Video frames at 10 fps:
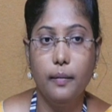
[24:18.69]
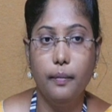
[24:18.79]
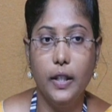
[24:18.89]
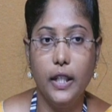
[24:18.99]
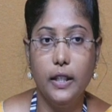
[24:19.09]

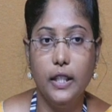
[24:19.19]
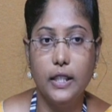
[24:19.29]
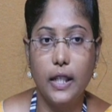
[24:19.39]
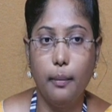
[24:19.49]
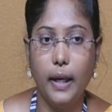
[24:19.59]
these
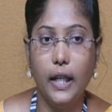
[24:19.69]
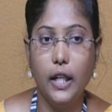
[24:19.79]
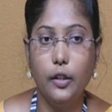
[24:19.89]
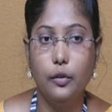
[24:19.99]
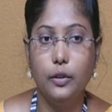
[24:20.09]
are
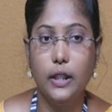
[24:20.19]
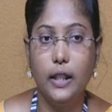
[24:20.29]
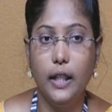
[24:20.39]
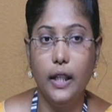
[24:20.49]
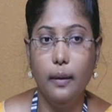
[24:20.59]
mainly using
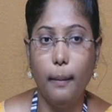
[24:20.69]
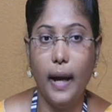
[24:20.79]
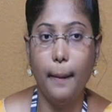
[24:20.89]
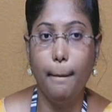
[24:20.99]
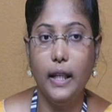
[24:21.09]
in
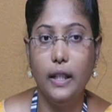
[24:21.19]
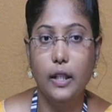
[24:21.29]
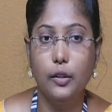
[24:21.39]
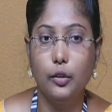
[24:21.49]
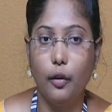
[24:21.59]
mapping
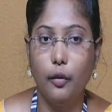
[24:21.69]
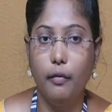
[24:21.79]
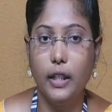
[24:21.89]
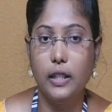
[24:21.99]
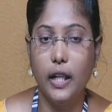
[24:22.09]

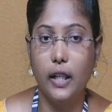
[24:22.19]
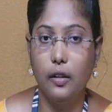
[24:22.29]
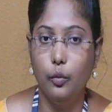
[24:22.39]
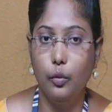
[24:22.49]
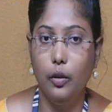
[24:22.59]
softwares like
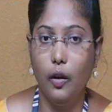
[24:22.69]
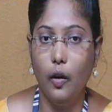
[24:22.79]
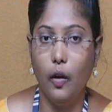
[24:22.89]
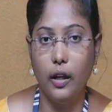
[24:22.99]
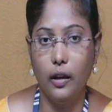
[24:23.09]
Google
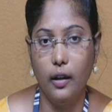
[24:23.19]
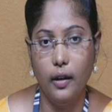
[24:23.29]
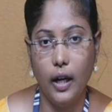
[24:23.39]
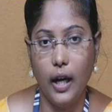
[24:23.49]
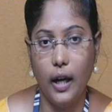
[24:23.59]
or
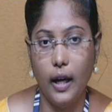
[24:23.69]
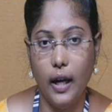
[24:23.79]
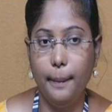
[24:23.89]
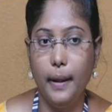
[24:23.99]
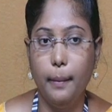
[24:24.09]

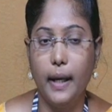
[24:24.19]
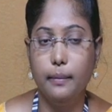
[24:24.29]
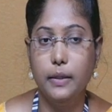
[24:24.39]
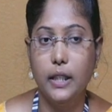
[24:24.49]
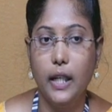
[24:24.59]
Apple
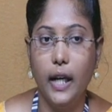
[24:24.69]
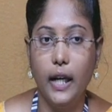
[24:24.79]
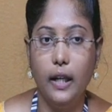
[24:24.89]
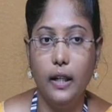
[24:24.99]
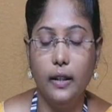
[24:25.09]
Maps,
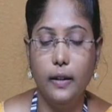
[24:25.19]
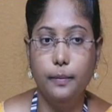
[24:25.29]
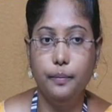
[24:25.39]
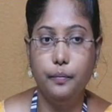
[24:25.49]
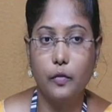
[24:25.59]
and
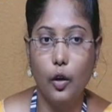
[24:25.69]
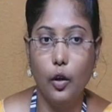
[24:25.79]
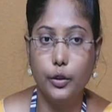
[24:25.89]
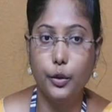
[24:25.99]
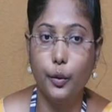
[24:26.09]

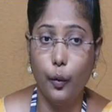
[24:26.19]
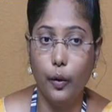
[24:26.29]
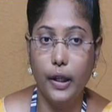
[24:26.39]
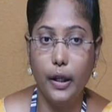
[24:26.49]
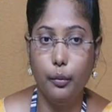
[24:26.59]
also
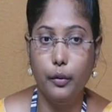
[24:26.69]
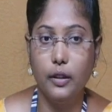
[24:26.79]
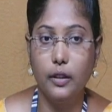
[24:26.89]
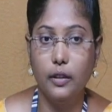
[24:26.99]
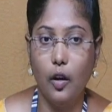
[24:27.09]
road
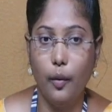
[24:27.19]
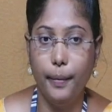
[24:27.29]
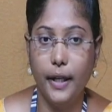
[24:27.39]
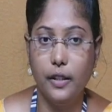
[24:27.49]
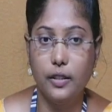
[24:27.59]
network
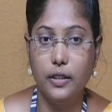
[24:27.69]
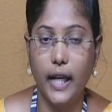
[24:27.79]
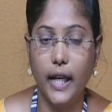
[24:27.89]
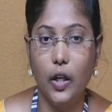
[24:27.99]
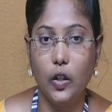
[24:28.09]
operations
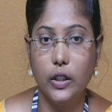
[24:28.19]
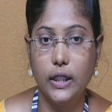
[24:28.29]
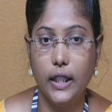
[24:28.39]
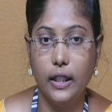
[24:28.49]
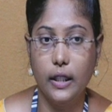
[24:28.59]
and
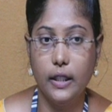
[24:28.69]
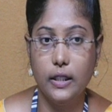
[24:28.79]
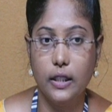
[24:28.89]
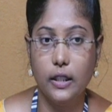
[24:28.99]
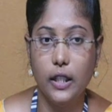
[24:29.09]
logistic
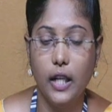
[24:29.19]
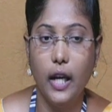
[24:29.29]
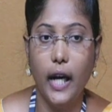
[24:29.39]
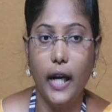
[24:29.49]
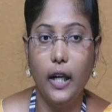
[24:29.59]
research,
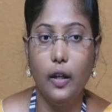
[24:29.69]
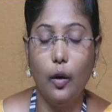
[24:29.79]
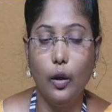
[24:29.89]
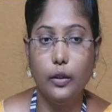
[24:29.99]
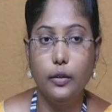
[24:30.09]
and
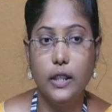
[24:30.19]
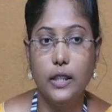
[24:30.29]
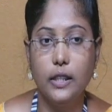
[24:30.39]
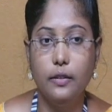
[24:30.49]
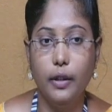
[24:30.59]
also this
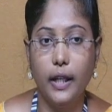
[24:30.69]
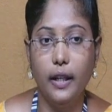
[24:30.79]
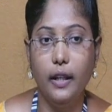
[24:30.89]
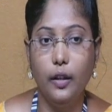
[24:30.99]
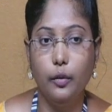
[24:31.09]
is
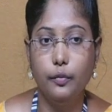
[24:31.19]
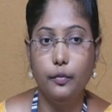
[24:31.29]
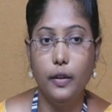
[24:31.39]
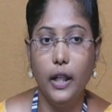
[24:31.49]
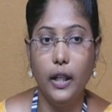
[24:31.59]
very
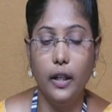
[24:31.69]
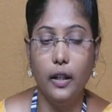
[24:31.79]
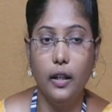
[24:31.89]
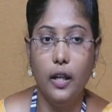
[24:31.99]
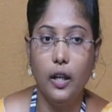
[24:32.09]
useful in
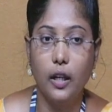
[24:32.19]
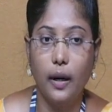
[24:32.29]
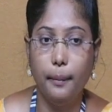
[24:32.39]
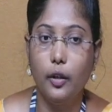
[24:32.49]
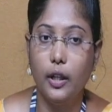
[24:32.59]

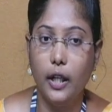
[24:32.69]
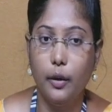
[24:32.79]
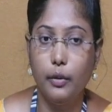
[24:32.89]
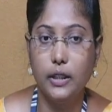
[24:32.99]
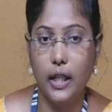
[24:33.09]
computer
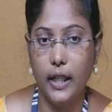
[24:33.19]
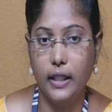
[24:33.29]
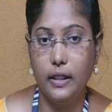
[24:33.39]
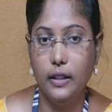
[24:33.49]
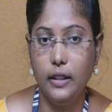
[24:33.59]
networks
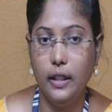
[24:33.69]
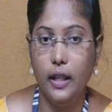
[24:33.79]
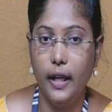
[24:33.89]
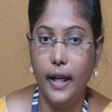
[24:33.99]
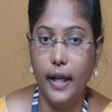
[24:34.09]
like the
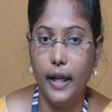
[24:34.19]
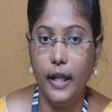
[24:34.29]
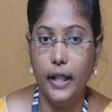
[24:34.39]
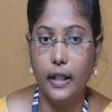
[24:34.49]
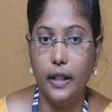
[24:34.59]

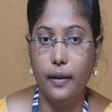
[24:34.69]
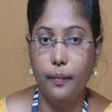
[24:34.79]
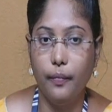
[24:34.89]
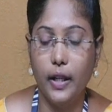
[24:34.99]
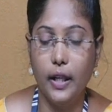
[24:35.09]
internet,
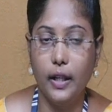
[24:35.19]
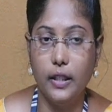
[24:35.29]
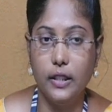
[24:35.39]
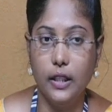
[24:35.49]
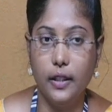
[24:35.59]

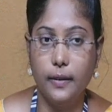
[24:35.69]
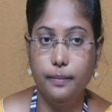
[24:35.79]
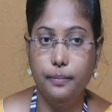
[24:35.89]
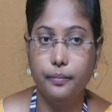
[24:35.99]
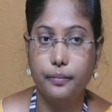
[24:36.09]
etc.
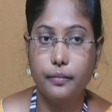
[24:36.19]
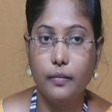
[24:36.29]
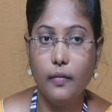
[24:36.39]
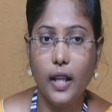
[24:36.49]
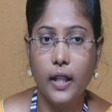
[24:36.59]

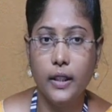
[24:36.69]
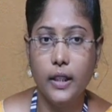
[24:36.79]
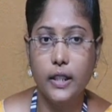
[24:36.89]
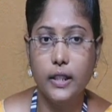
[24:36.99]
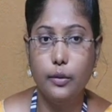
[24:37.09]
And
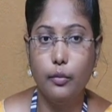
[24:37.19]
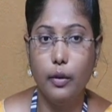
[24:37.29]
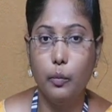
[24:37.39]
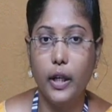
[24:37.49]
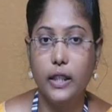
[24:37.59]
this is
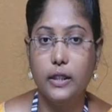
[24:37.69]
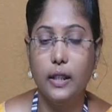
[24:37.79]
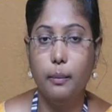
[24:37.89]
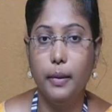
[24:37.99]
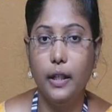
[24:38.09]
one more
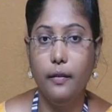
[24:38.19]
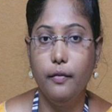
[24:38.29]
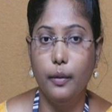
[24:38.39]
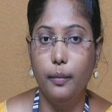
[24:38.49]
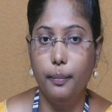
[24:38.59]
example
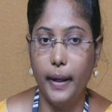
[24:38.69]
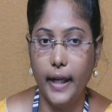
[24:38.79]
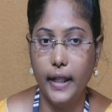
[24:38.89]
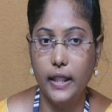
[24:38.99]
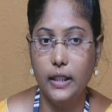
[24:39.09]
for
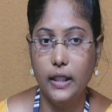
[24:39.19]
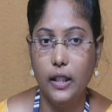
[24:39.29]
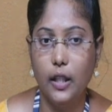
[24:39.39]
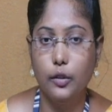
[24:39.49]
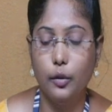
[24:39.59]
practicing.
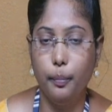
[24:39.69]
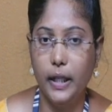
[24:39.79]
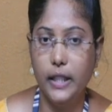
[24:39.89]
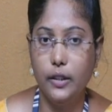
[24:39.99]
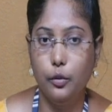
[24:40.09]
So
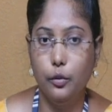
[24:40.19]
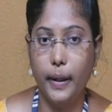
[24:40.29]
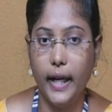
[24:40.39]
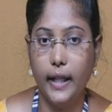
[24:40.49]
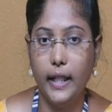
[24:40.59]
please do
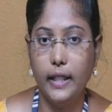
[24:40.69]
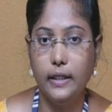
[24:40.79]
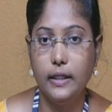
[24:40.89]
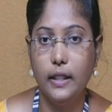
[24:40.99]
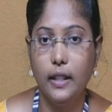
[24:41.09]

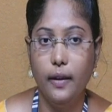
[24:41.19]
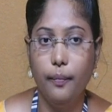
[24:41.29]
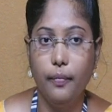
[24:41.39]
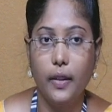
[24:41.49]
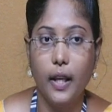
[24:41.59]
practice,
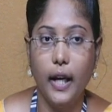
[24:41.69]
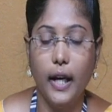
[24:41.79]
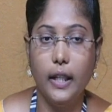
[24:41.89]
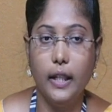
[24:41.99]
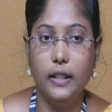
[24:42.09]

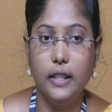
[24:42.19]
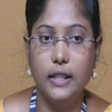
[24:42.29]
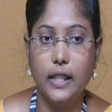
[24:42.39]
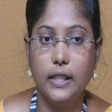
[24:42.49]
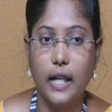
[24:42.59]
and these
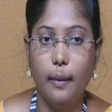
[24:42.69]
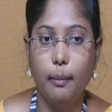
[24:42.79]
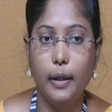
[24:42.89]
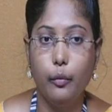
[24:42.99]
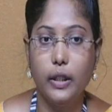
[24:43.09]
are the
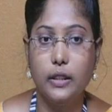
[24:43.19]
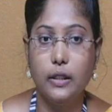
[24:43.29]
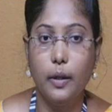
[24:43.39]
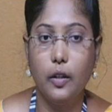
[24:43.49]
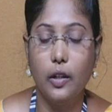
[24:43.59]
sample questions
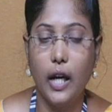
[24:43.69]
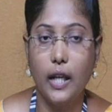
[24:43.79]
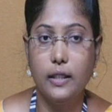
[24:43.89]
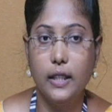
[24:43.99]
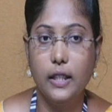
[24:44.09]
about our
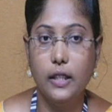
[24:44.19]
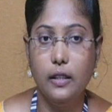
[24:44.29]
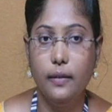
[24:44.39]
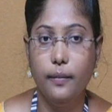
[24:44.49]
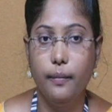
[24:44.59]
session.
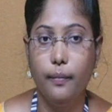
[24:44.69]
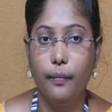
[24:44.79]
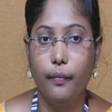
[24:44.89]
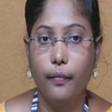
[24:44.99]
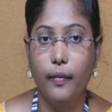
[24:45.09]

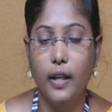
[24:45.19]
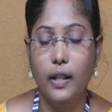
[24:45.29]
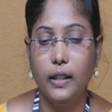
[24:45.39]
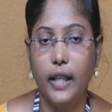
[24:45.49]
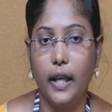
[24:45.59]

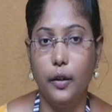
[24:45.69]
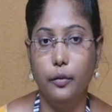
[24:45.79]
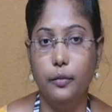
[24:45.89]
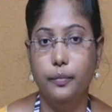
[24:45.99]
Thank you.